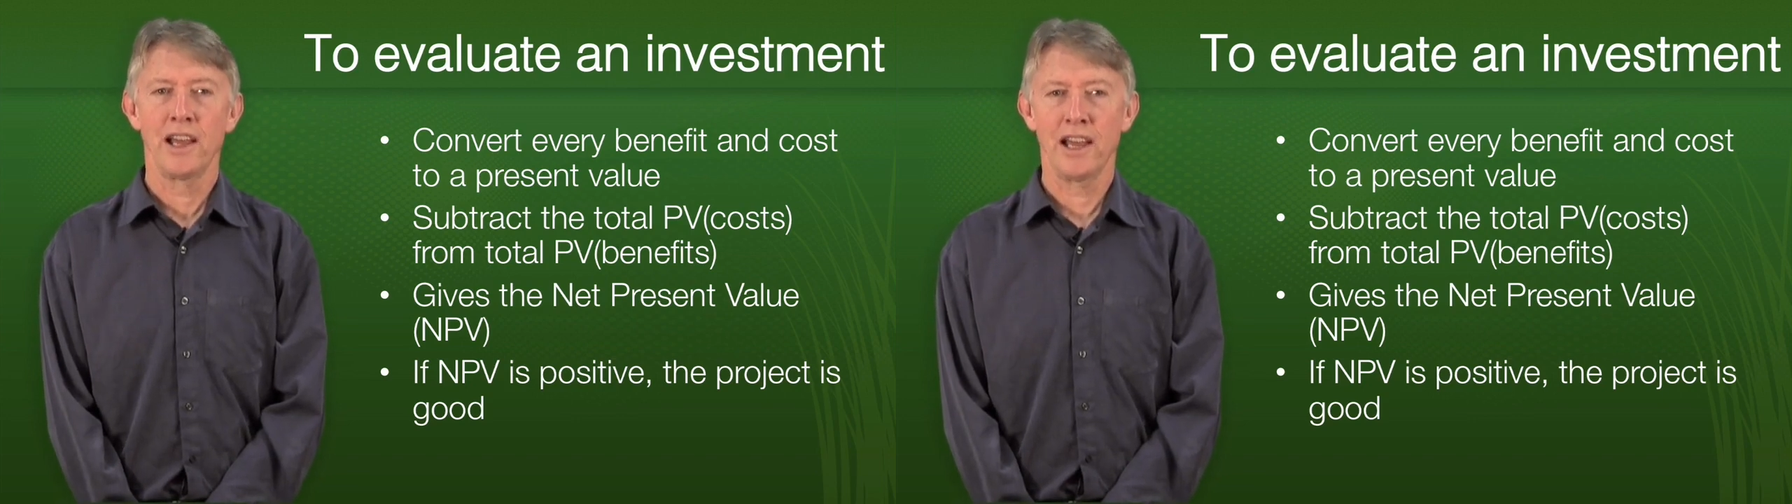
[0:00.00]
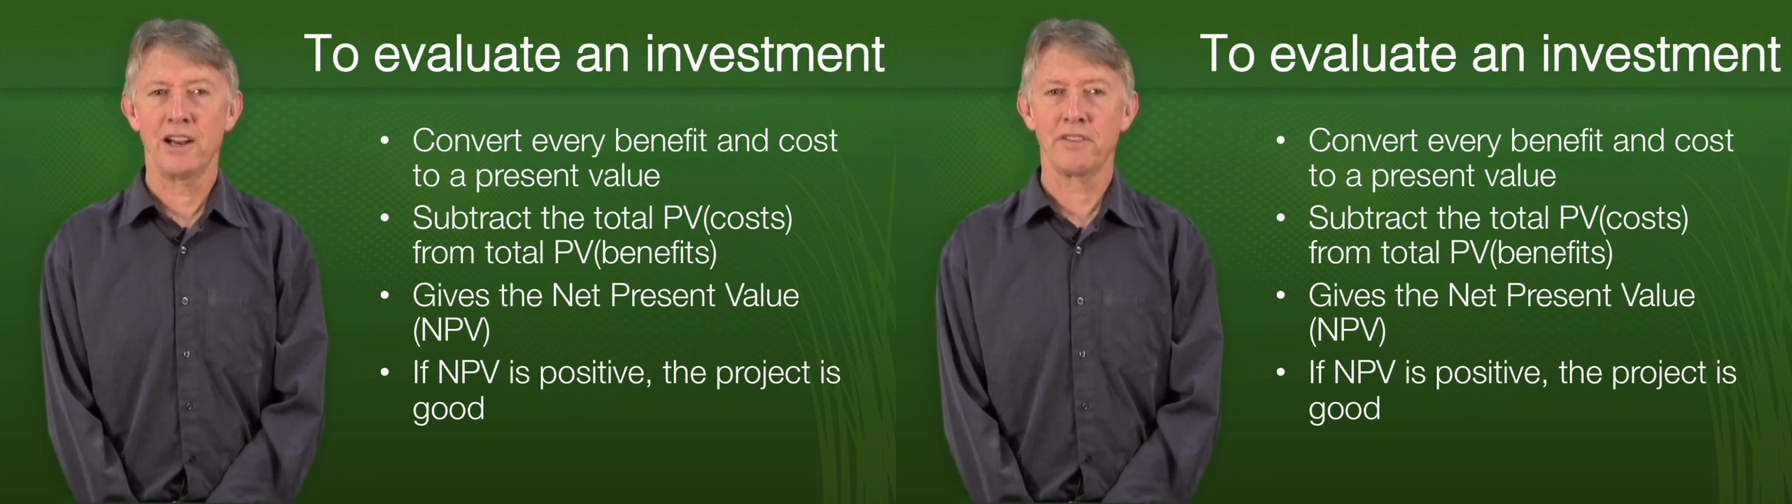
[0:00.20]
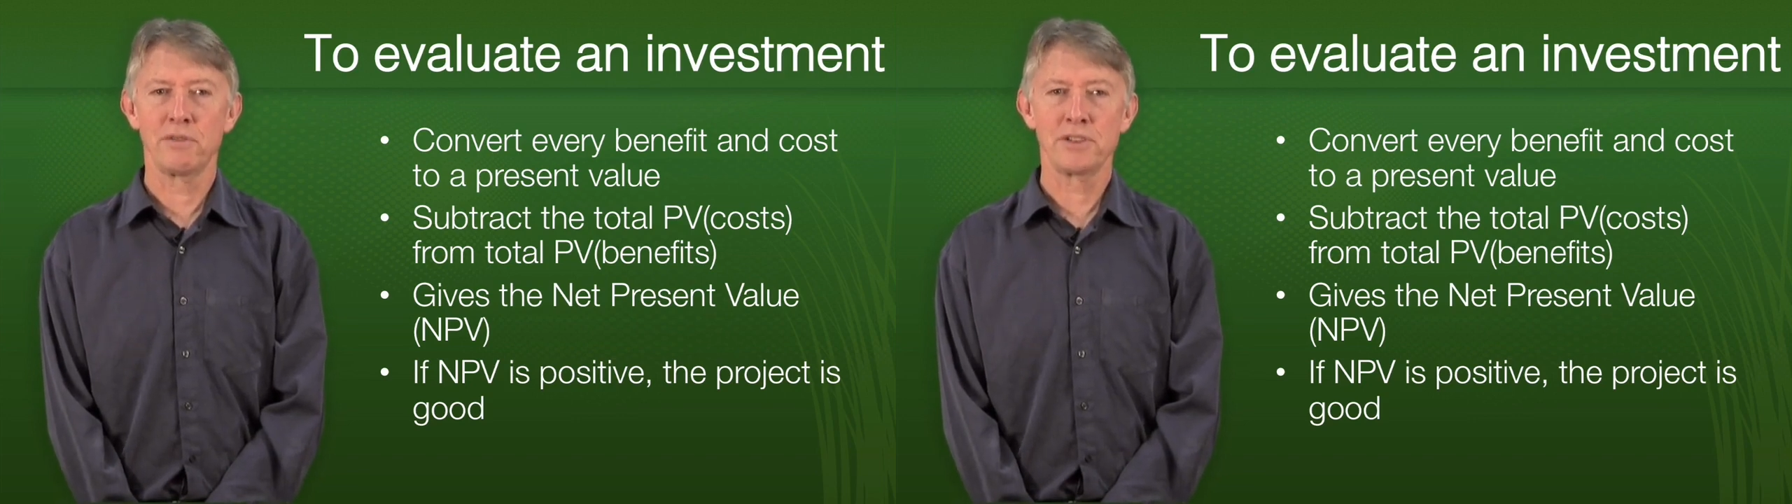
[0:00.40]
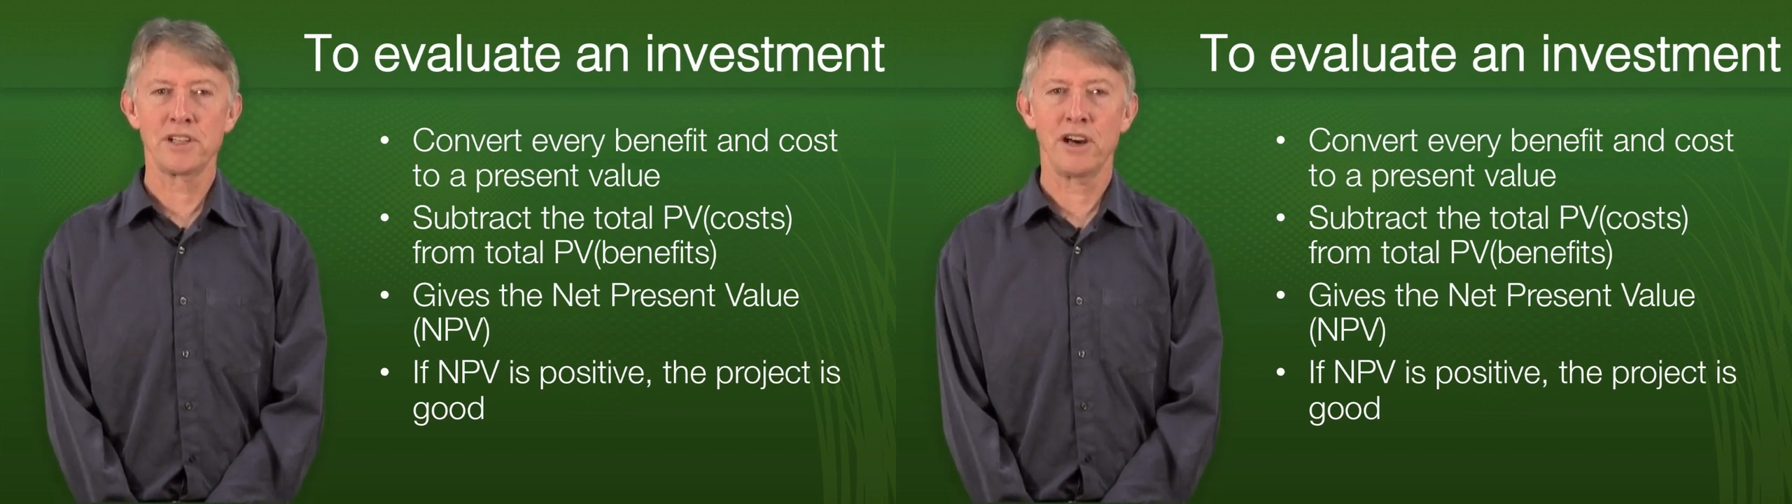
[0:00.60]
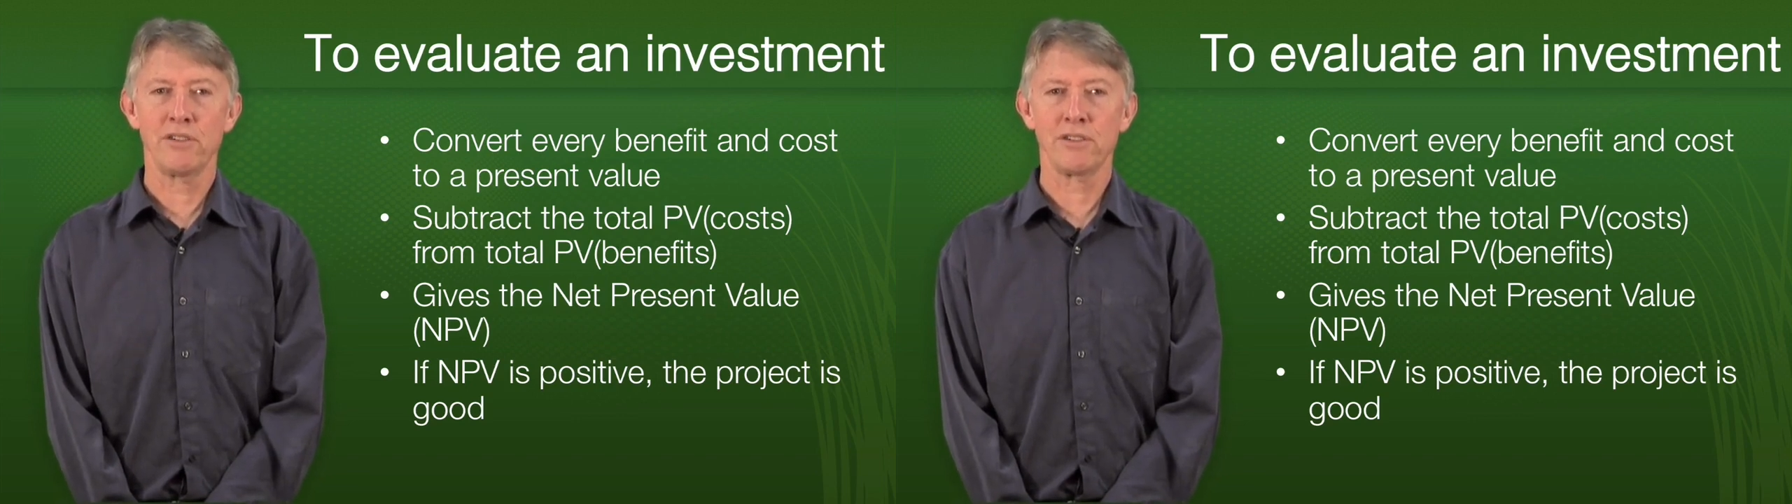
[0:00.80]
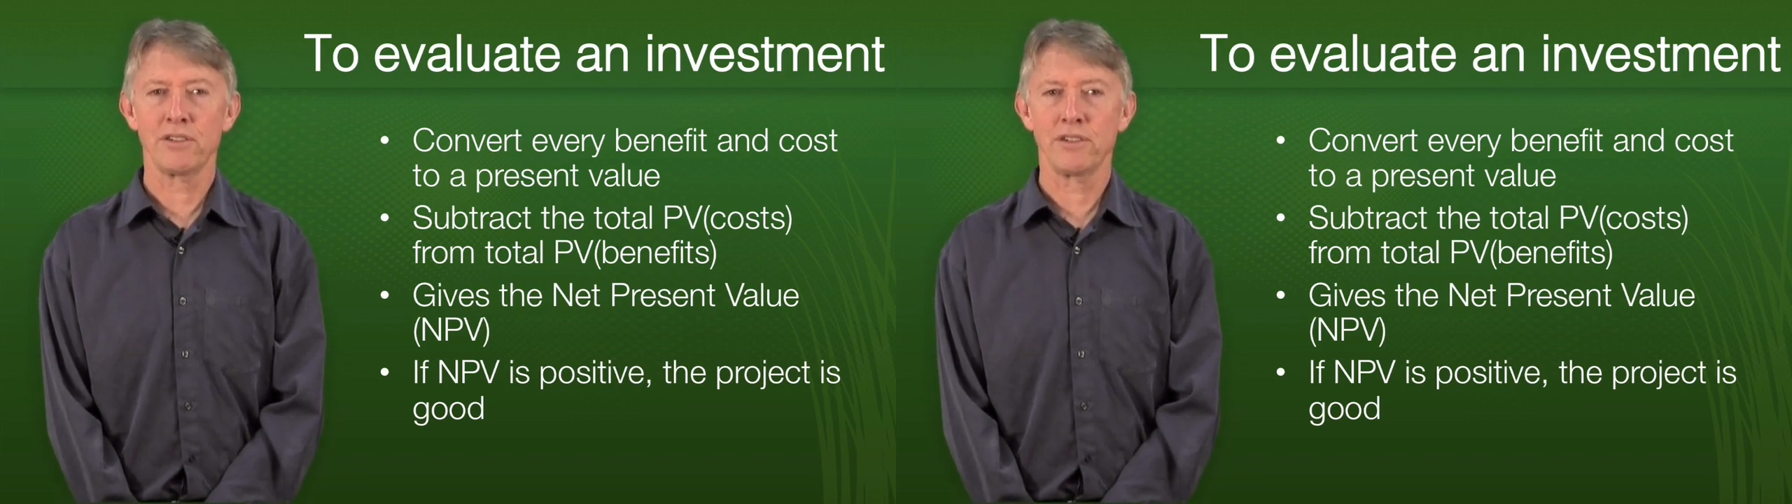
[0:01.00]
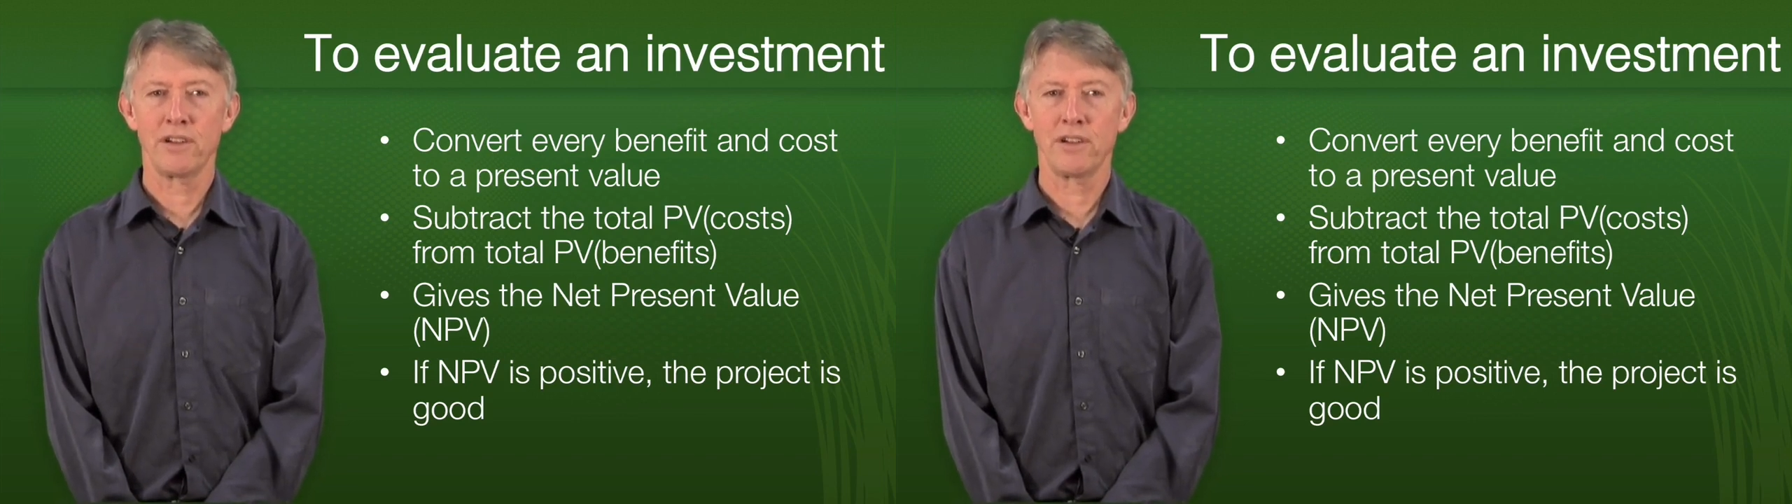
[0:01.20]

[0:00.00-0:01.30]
and if the result